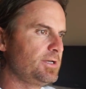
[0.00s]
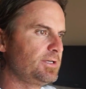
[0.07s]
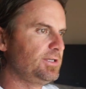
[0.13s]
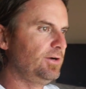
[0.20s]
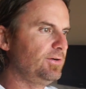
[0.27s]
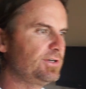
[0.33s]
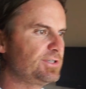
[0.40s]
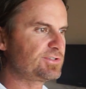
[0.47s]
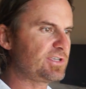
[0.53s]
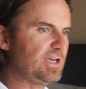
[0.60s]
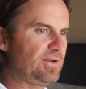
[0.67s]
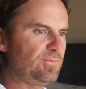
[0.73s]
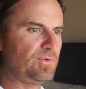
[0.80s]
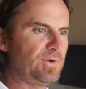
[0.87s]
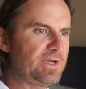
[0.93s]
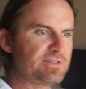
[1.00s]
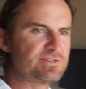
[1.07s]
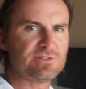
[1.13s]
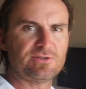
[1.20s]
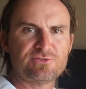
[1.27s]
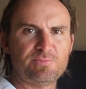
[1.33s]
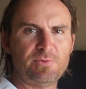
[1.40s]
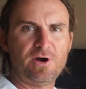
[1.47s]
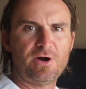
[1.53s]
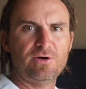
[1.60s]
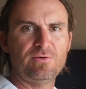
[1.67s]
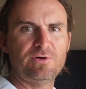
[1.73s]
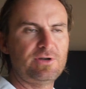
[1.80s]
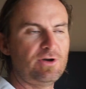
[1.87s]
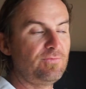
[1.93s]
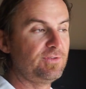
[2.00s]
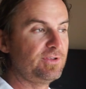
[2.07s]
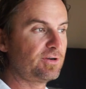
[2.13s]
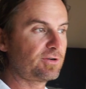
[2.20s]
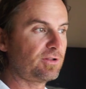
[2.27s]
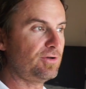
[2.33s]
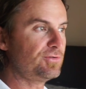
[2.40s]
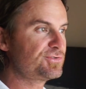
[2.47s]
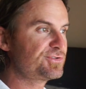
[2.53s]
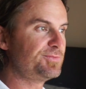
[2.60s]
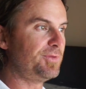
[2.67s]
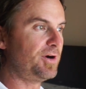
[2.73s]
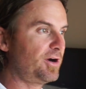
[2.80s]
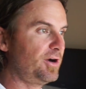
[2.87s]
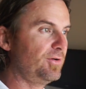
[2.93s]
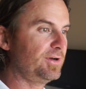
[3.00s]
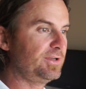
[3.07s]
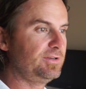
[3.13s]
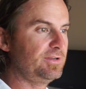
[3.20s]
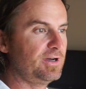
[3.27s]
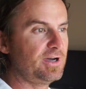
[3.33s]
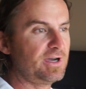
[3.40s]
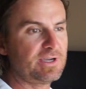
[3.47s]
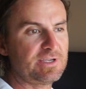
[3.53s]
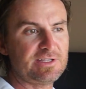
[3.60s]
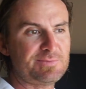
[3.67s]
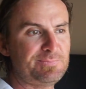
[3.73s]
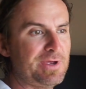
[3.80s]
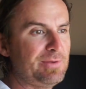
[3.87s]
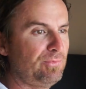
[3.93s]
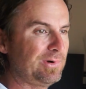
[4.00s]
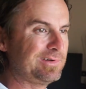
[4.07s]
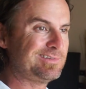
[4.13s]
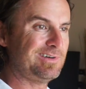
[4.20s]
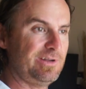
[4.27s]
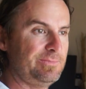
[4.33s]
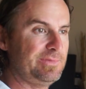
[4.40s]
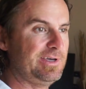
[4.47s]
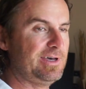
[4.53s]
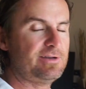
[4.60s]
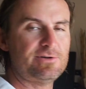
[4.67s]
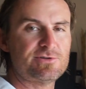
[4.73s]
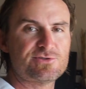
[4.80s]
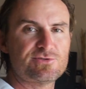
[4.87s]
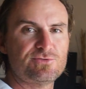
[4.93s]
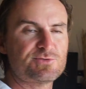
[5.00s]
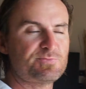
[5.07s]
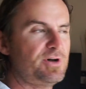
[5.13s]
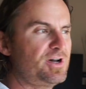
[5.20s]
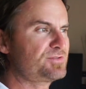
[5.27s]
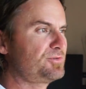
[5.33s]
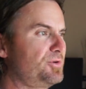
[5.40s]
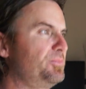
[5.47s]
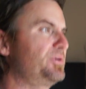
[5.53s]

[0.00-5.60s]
it's kind of a wait until tomorrow, and hopefully it'll close tomorrow and get the paperwork done and be out here as soon as possible.